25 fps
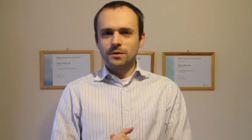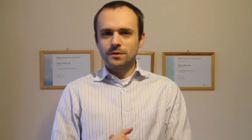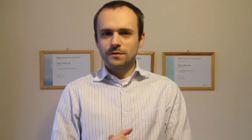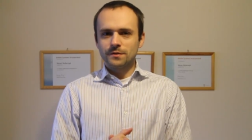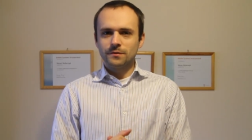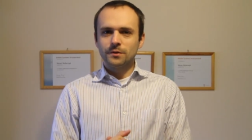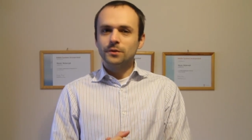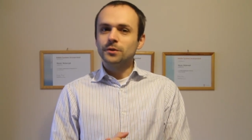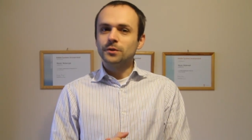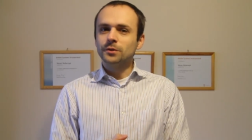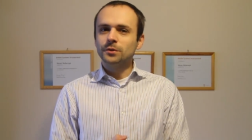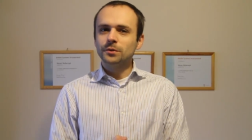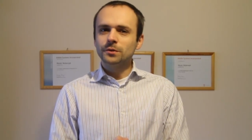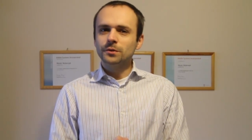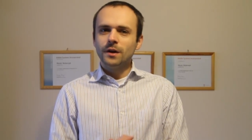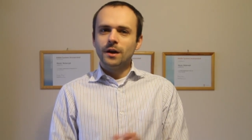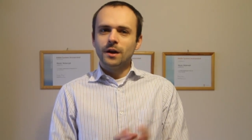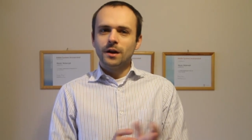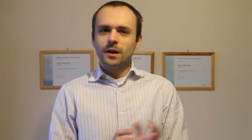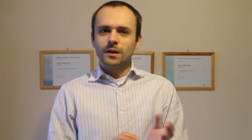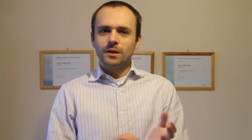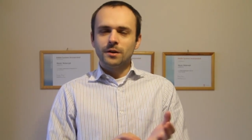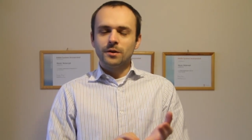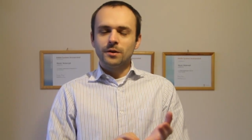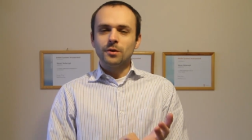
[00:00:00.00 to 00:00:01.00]
for you.
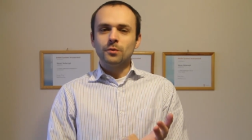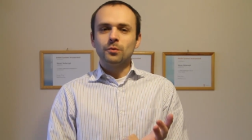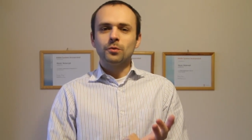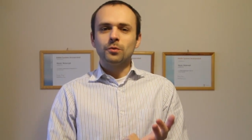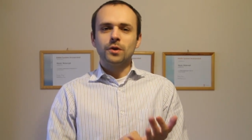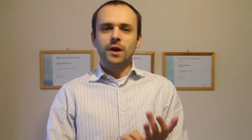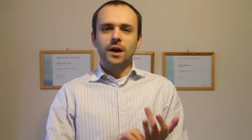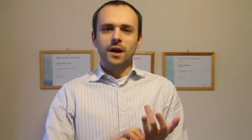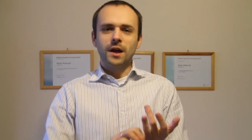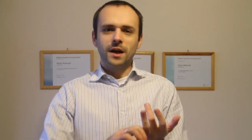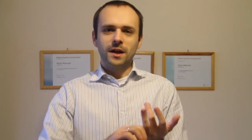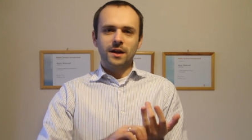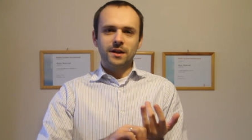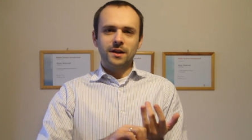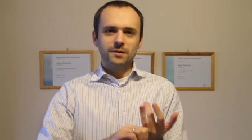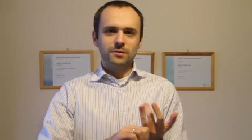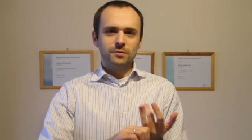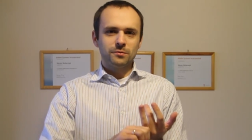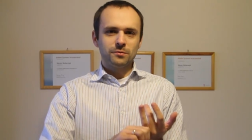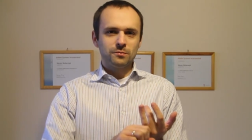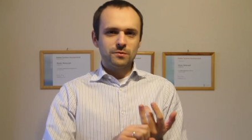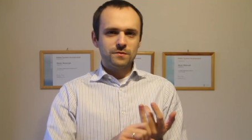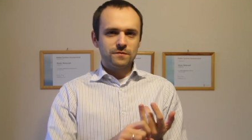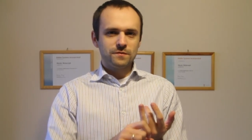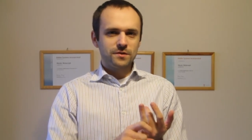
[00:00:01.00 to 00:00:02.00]

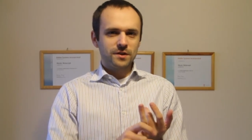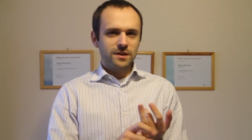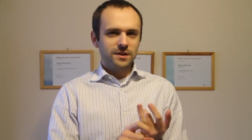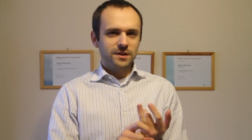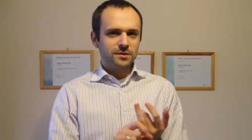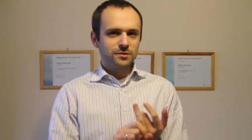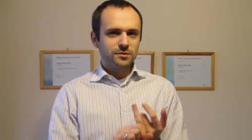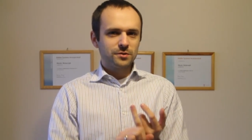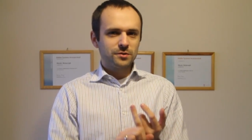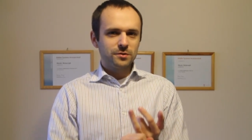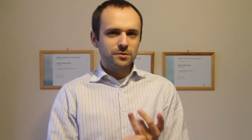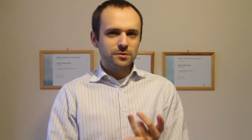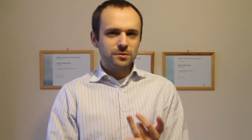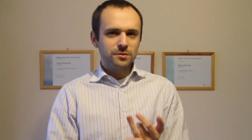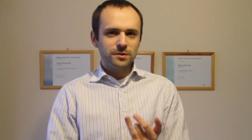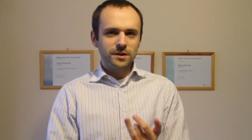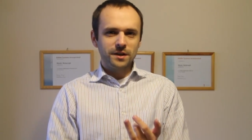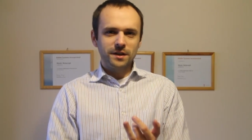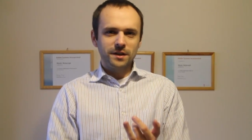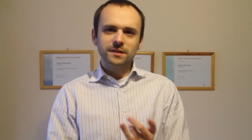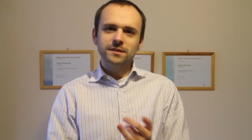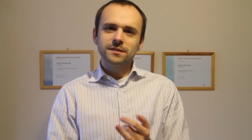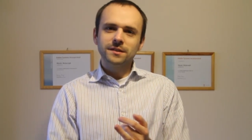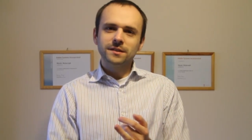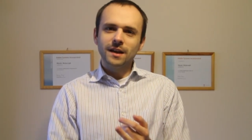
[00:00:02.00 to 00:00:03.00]
We've got a tutorial
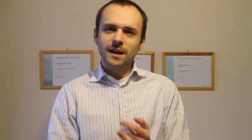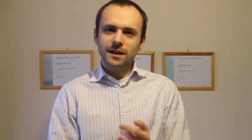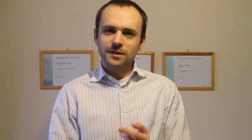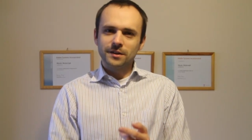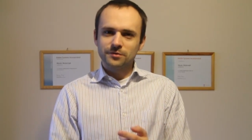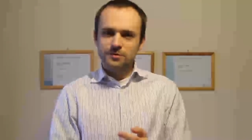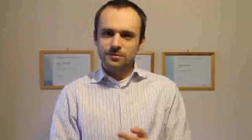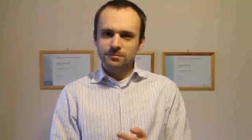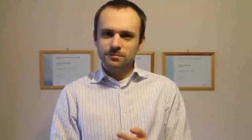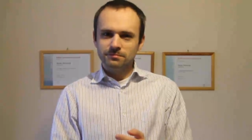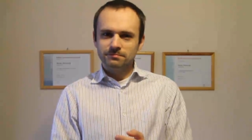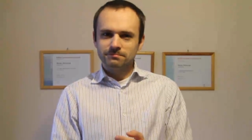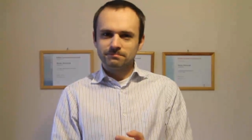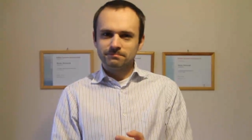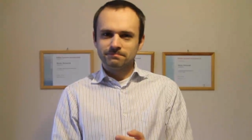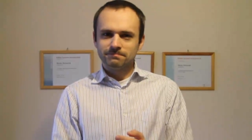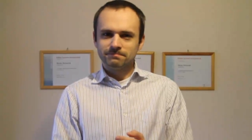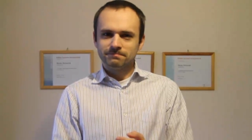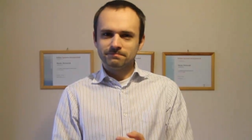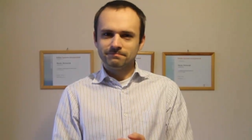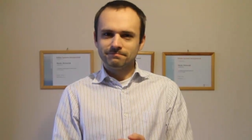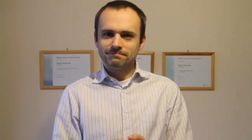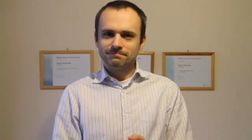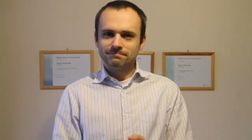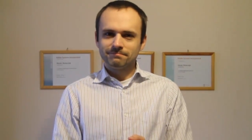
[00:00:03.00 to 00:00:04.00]
in Lightroom.
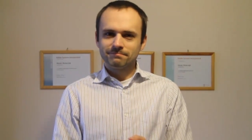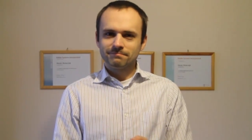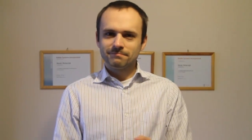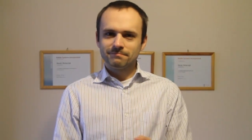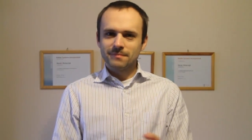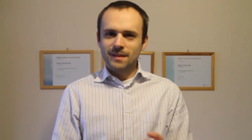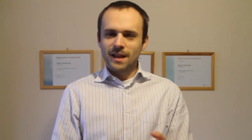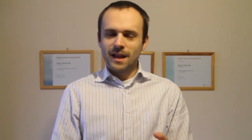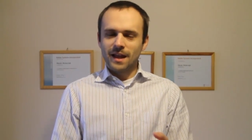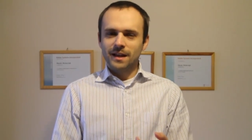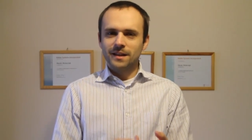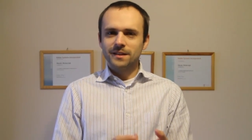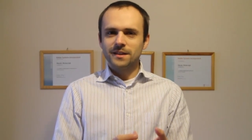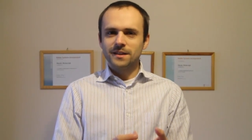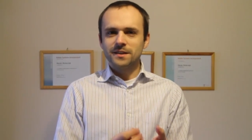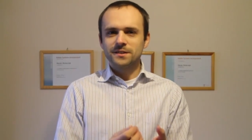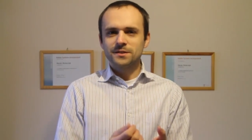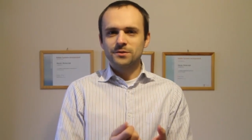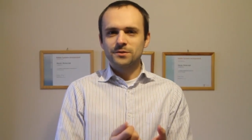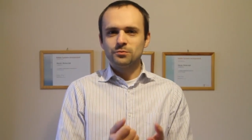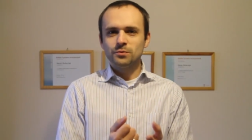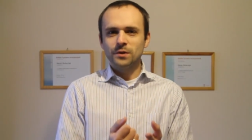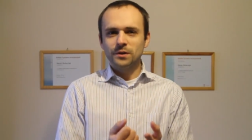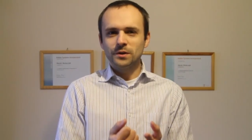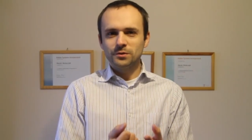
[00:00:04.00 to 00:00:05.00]

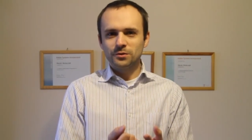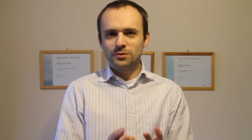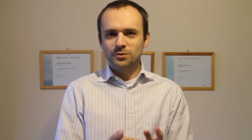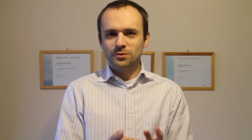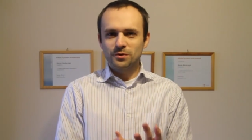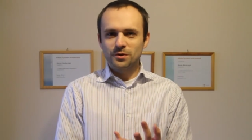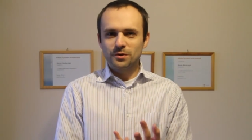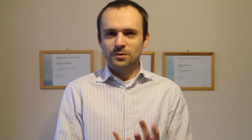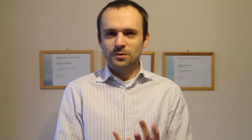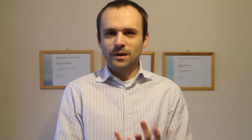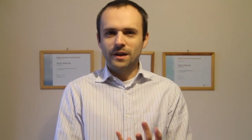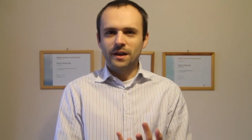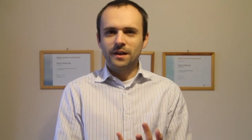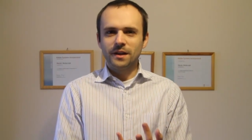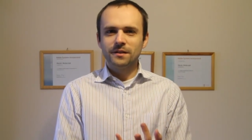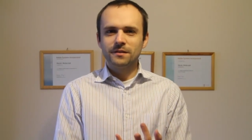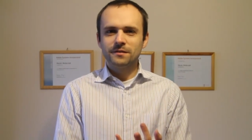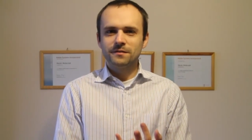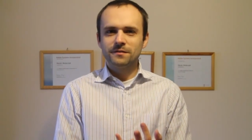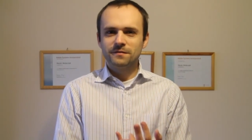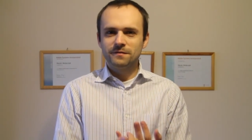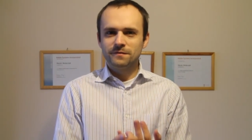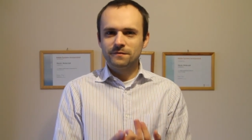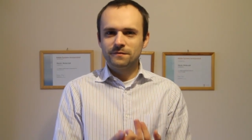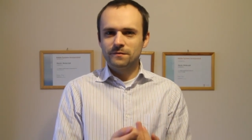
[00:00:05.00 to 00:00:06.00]
There's one tutorial
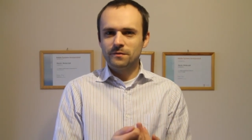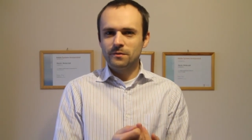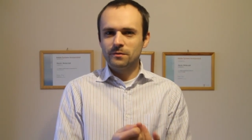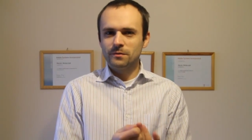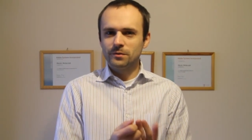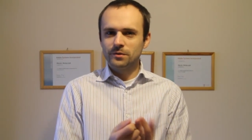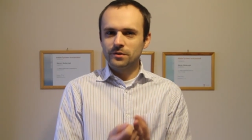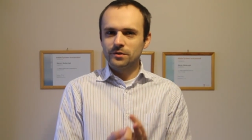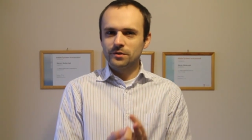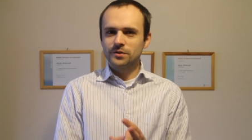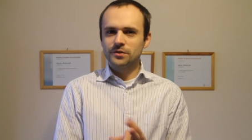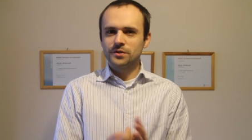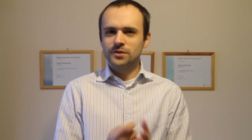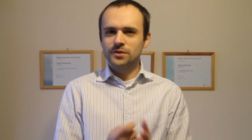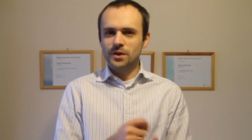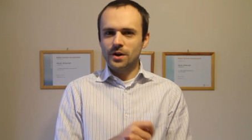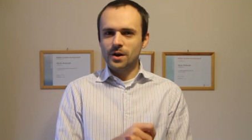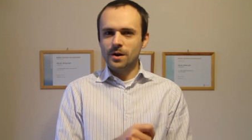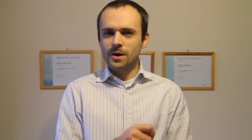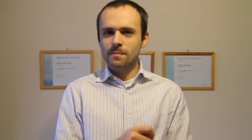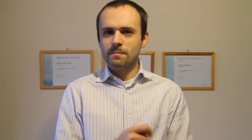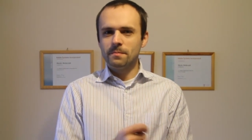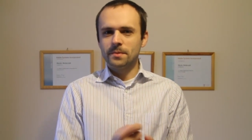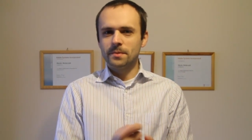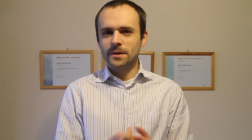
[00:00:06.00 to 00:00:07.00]
in
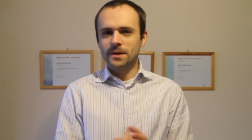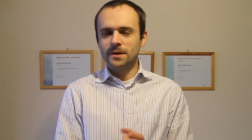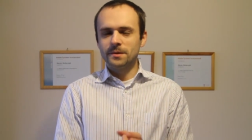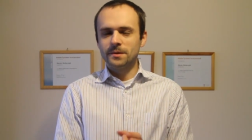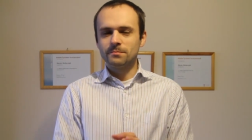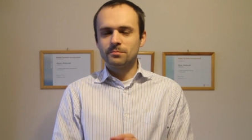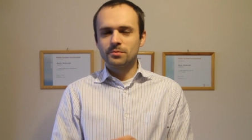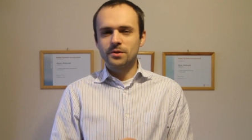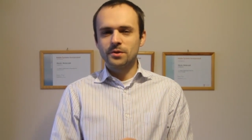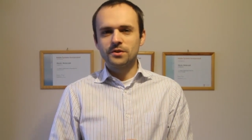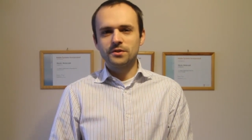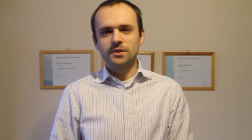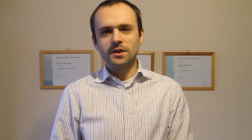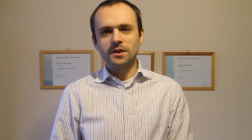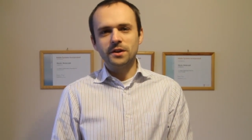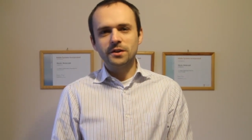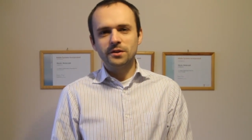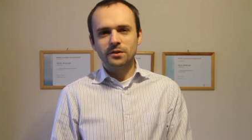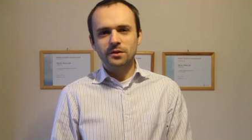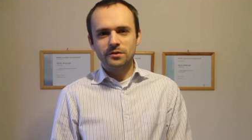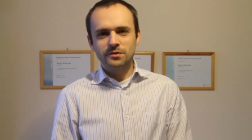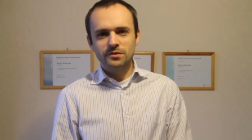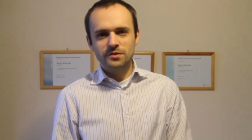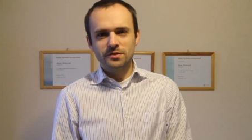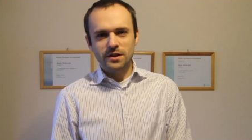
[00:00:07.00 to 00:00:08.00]
Photoshop and Bridge in
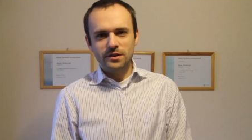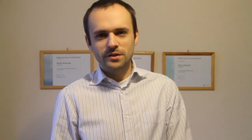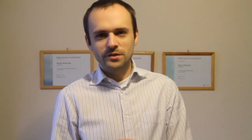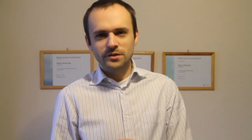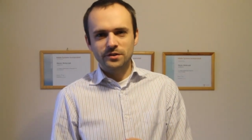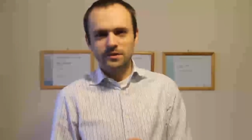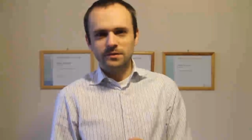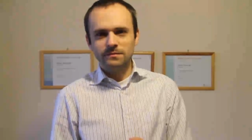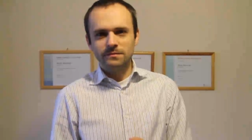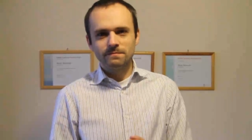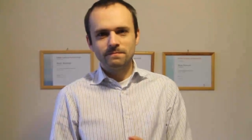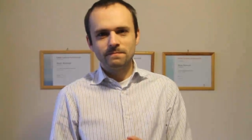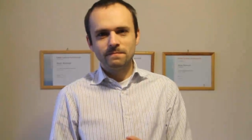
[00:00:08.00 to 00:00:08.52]
conjunction.